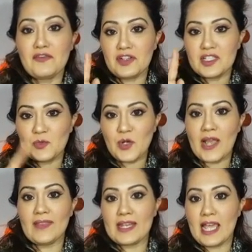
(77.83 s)
The first
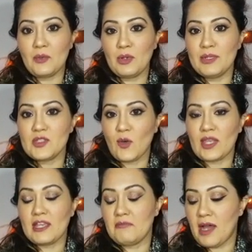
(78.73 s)
brand that I will be
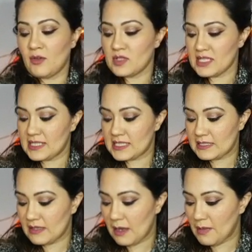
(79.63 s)
talking about
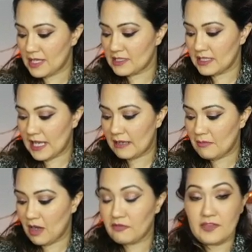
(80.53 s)
is by the
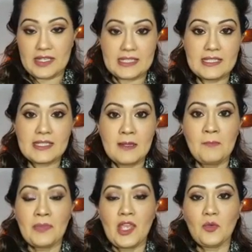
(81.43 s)
name Faces,
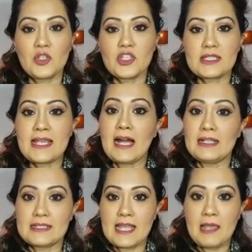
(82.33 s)
which is the
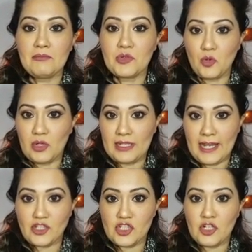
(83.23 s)
Ultime Pro
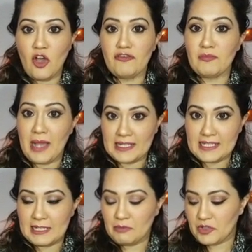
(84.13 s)
collection of
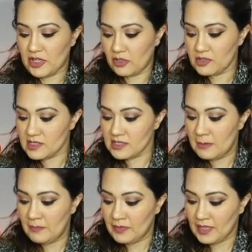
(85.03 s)
matte lip crayons.
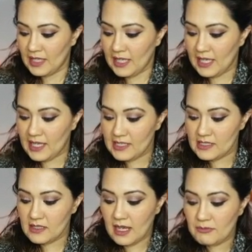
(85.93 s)

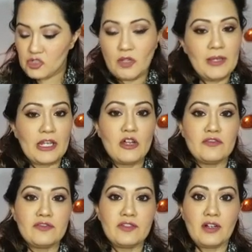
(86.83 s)
And I'm sure many
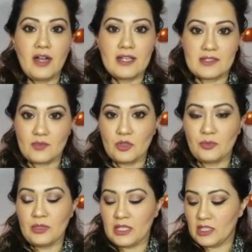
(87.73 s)
of us
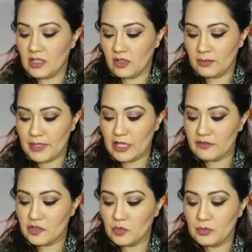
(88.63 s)
would be, or many
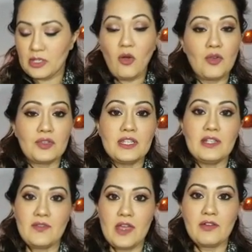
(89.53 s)
of you would be
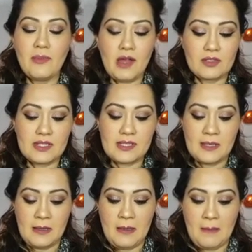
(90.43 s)
already aware about
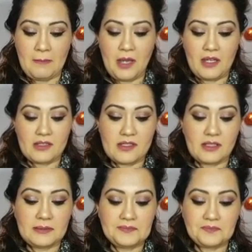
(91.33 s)
it, but